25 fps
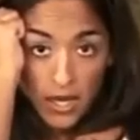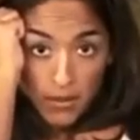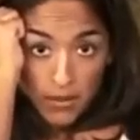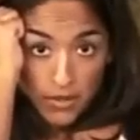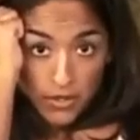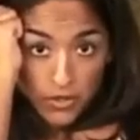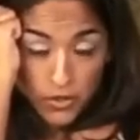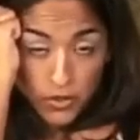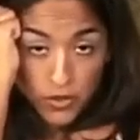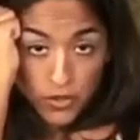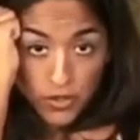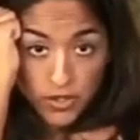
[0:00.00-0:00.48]
As
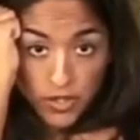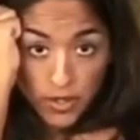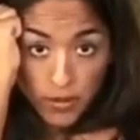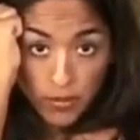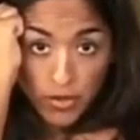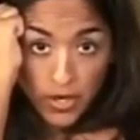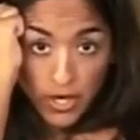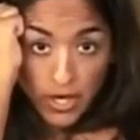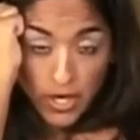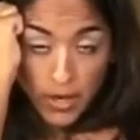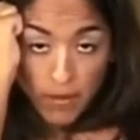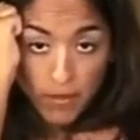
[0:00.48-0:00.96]
soon as I
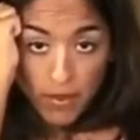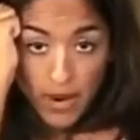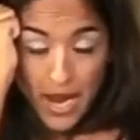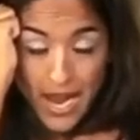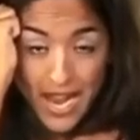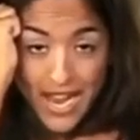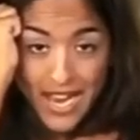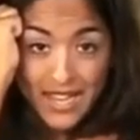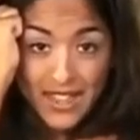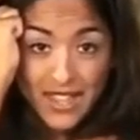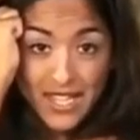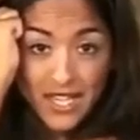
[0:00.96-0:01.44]
bring it up
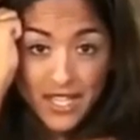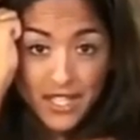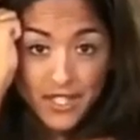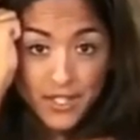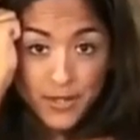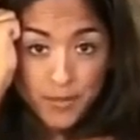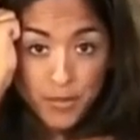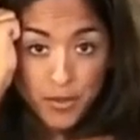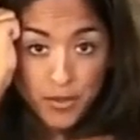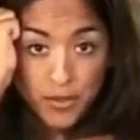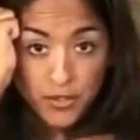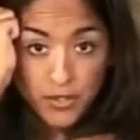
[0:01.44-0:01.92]
high, that
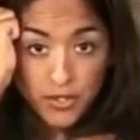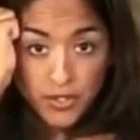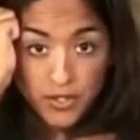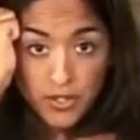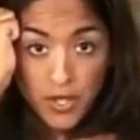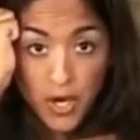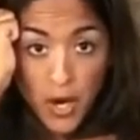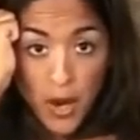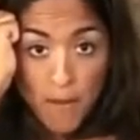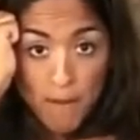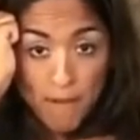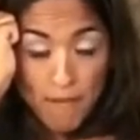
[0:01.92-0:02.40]

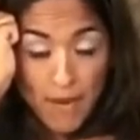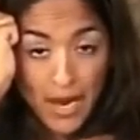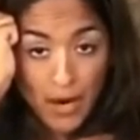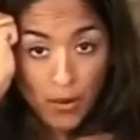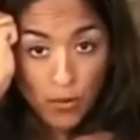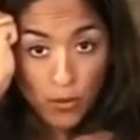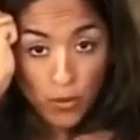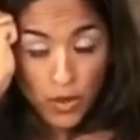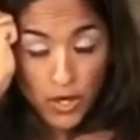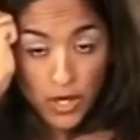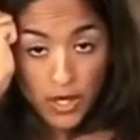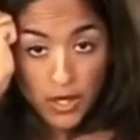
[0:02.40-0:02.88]
exposes my
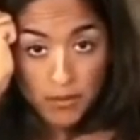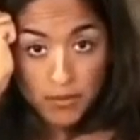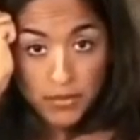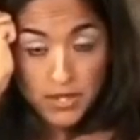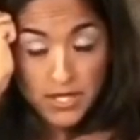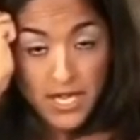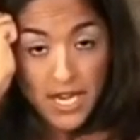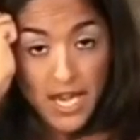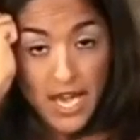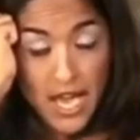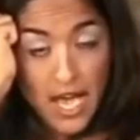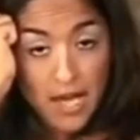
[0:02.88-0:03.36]
ribs
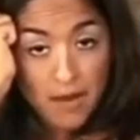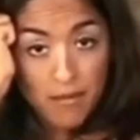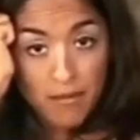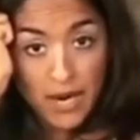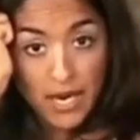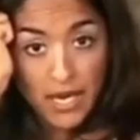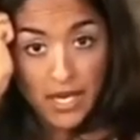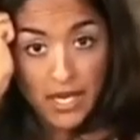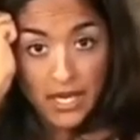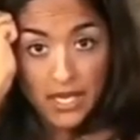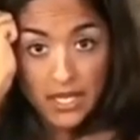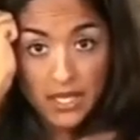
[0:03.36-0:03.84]
and
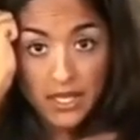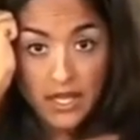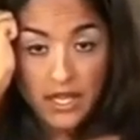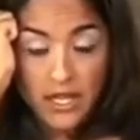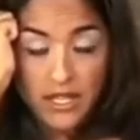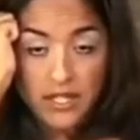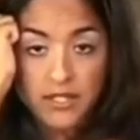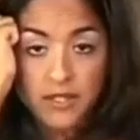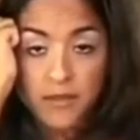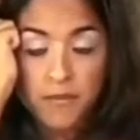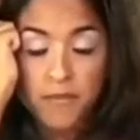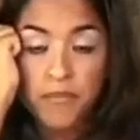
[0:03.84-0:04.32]
my
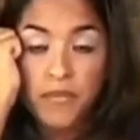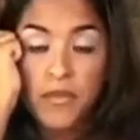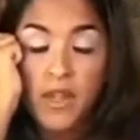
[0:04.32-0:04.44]
kidneys.